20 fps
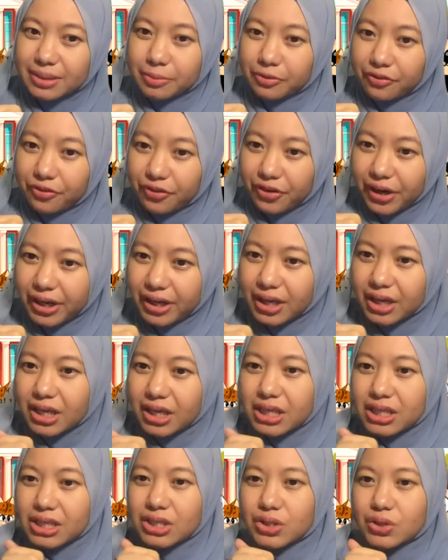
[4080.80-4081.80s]
I'm afraid.
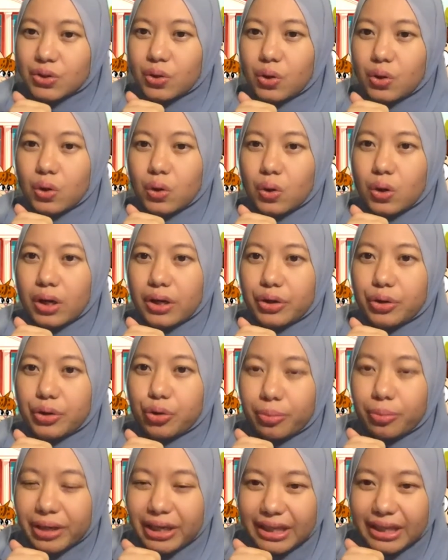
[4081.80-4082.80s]
So uh,
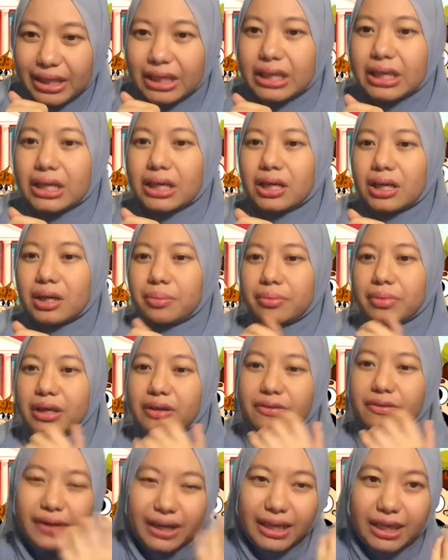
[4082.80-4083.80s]
normally, um,
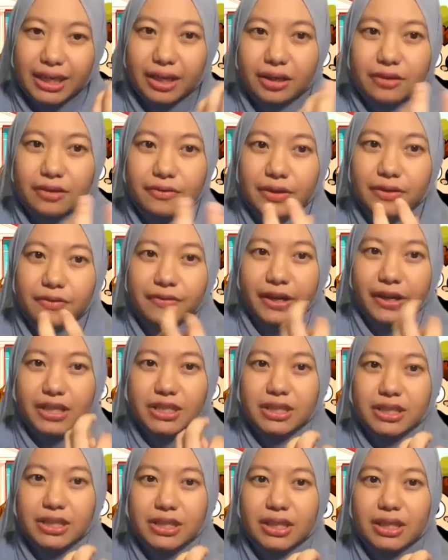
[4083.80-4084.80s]
if any kind of
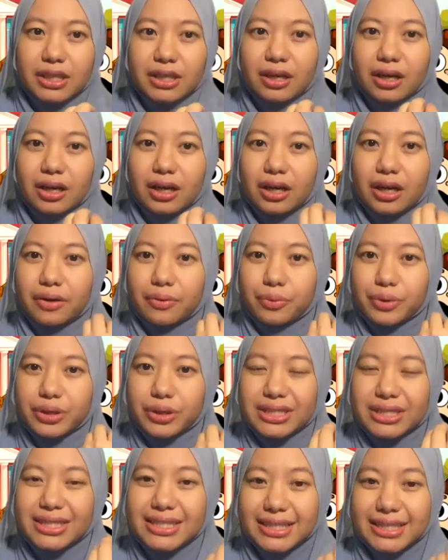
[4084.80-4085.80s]
infection, uh, which
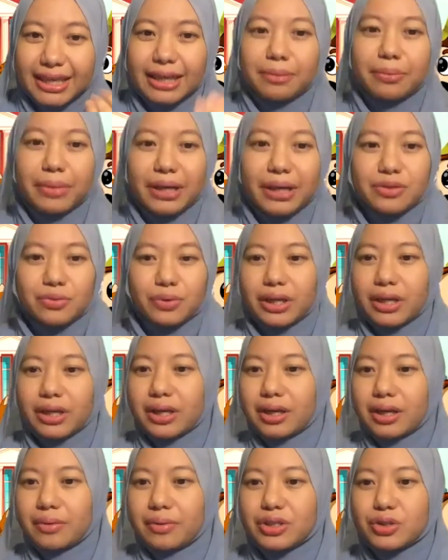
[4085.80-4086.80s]
is a skin-based, really,
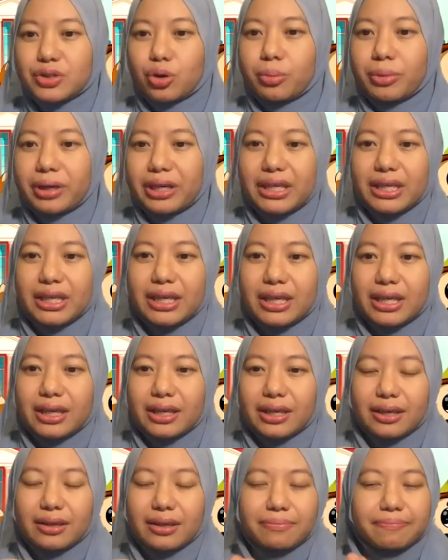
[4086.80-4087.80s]
uh, is normally
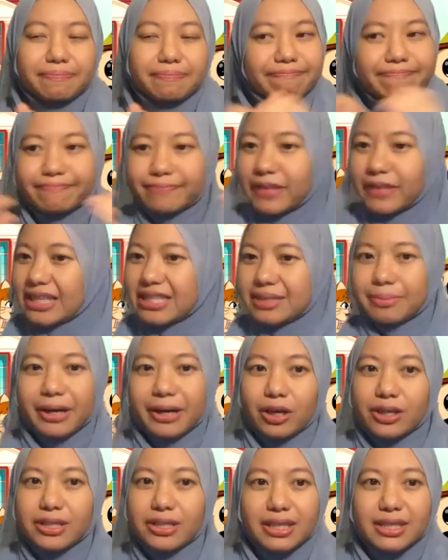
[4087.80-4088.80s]
a
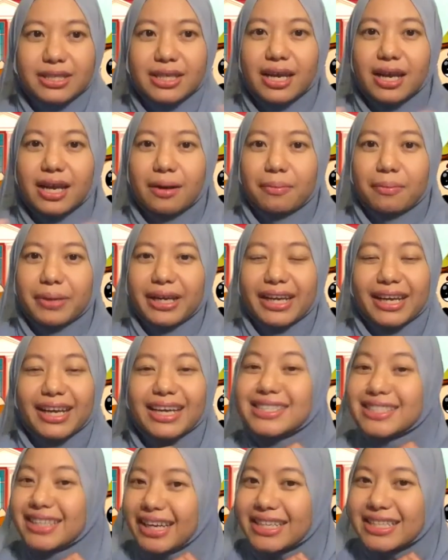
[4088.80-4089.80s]
antibiotics. But like I
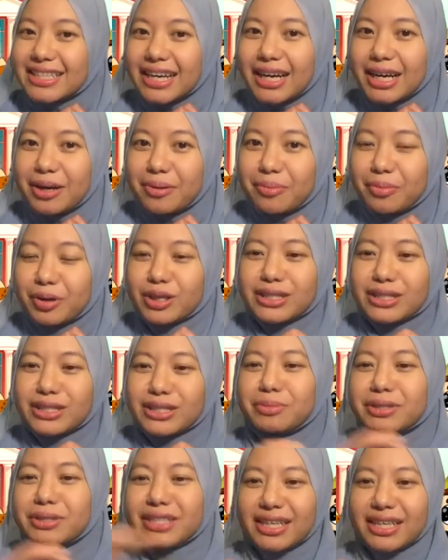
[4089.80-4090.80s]
said, um, because
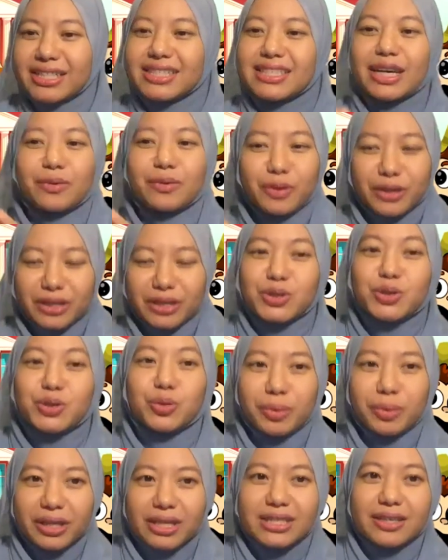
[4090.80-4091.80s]
dermatitis, I would
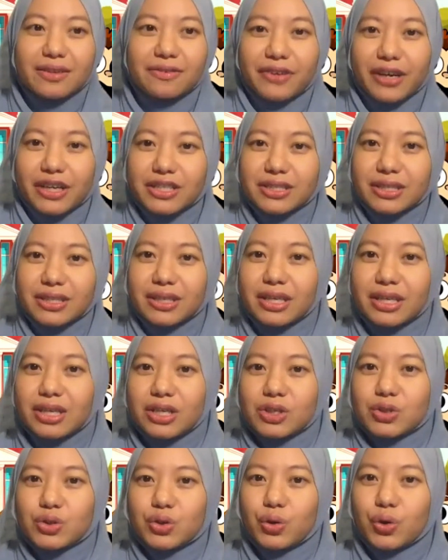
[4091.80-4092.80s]
assume it's infection.
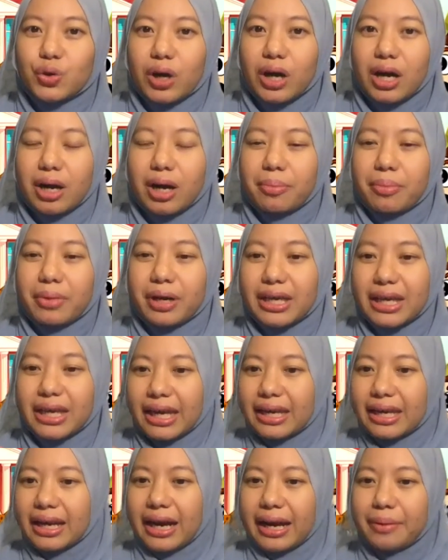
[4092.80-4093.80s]
So um,
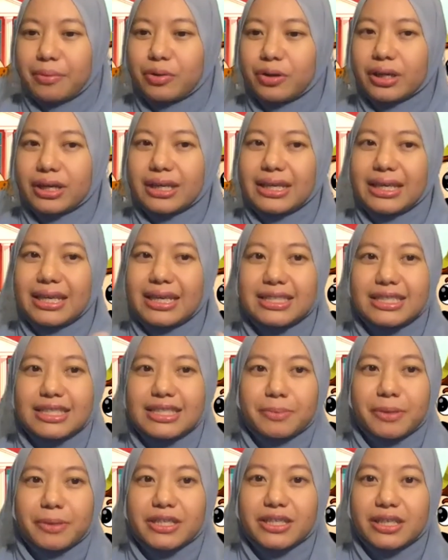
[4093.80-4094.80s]
again, I'm not an ENT
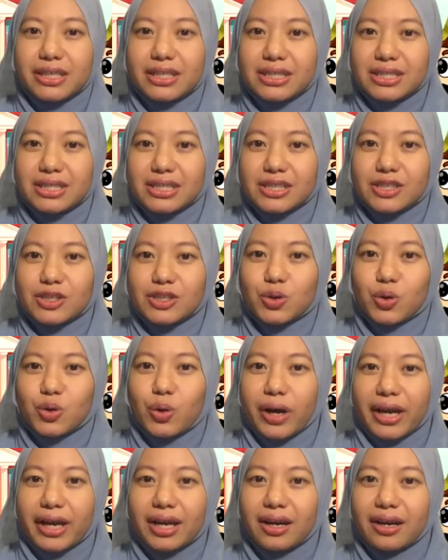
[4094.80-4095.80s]
specialist, so
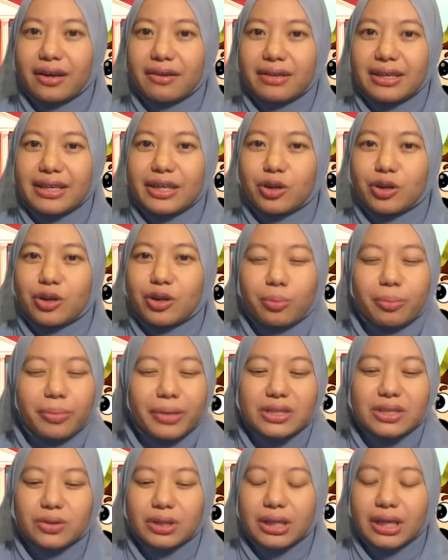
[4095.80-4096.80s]
I can't really
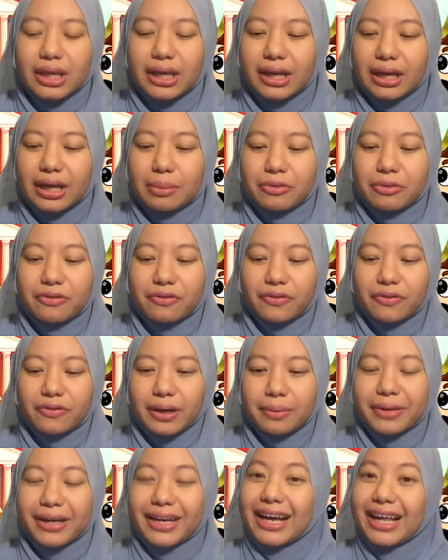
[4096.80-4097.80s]
comment on that, I'm afraid.
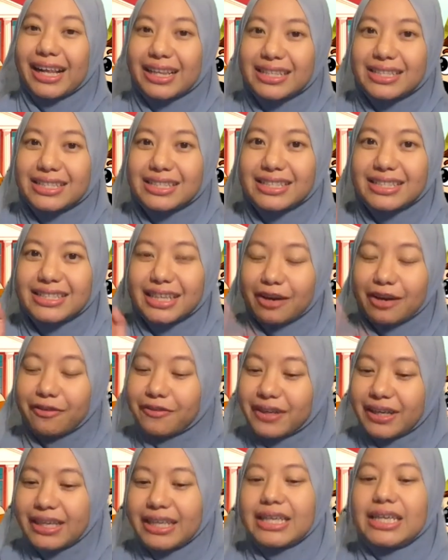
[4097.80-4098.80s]
But I'll mm.
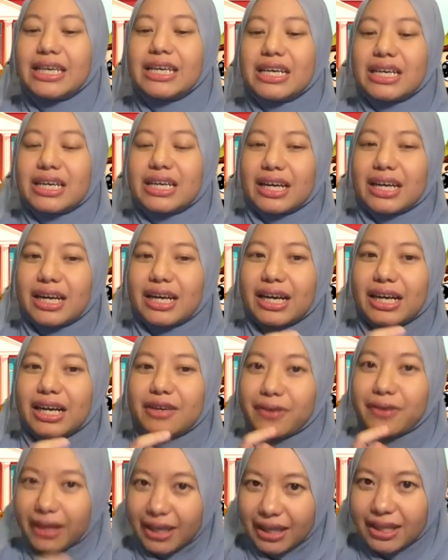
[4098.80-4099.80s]
definitely, uh,
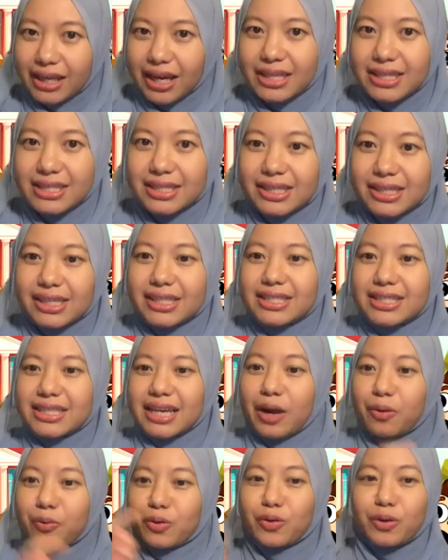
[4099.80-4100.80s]
if I get the answers,
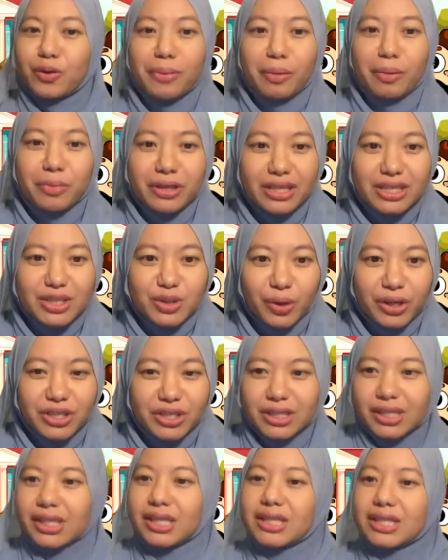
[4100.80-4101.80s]
I will remember this
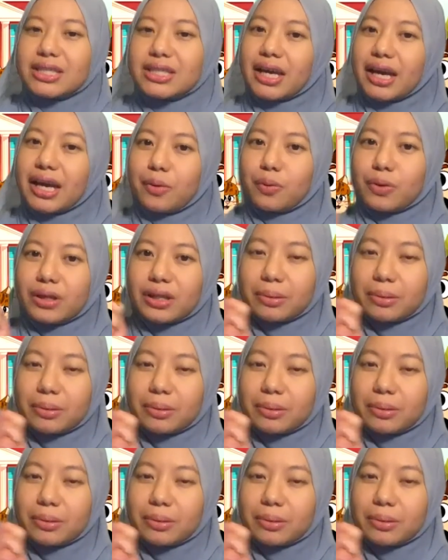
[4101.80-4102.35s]
question. I will